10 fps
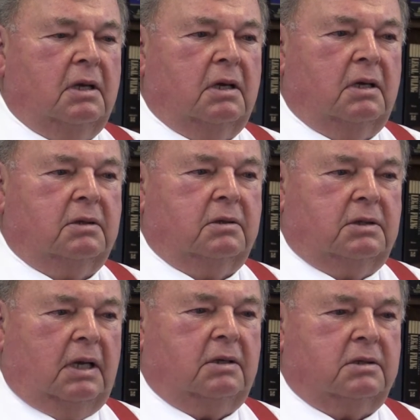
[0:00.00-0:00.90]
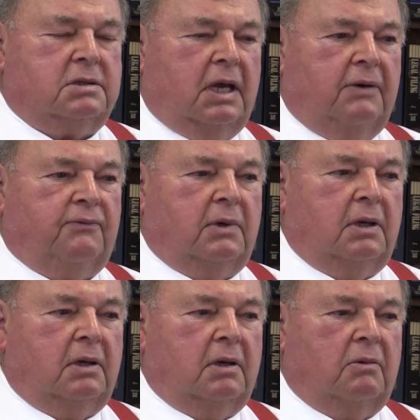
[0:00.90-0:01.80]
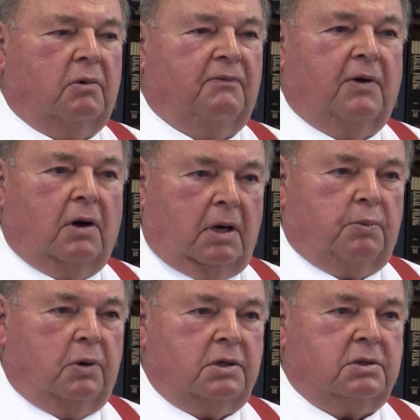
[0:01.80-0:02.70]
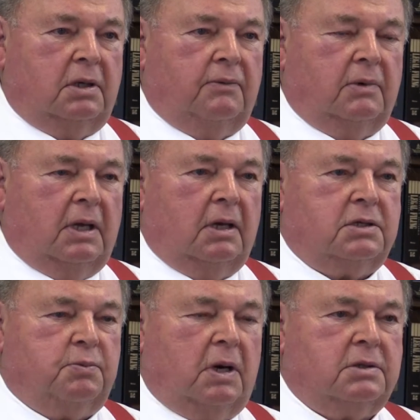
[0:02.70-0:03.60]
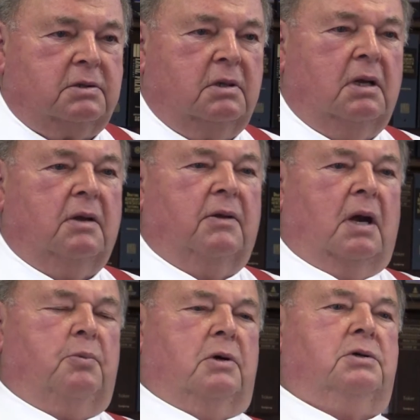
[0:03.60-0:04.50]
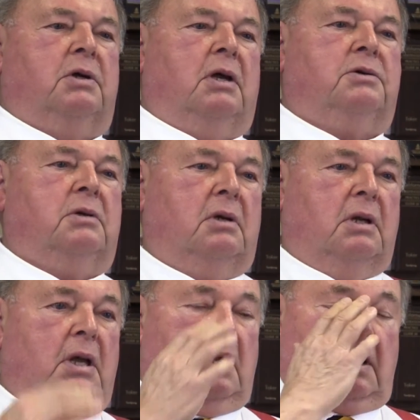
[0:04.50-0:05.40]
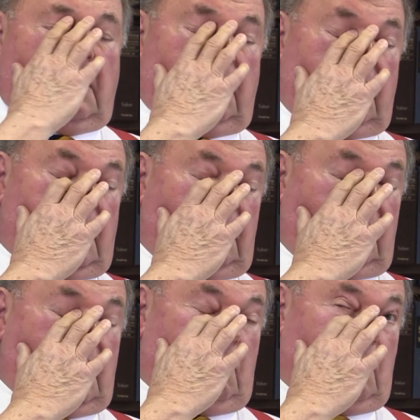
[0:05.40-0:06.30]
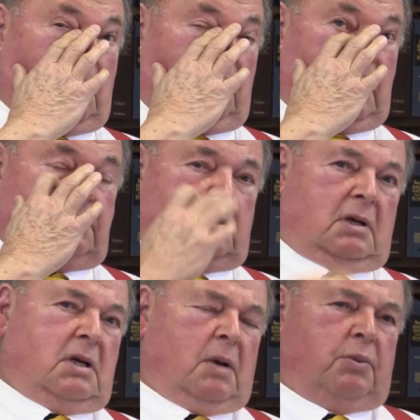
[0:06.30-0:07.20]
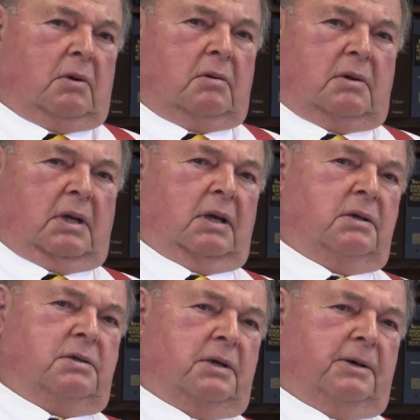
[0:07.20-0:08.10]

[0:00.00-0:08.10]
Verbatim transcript: uh, to take to safety uh, were very appreciative, and they expressed that appreciation. I, I, I want to mention a couple things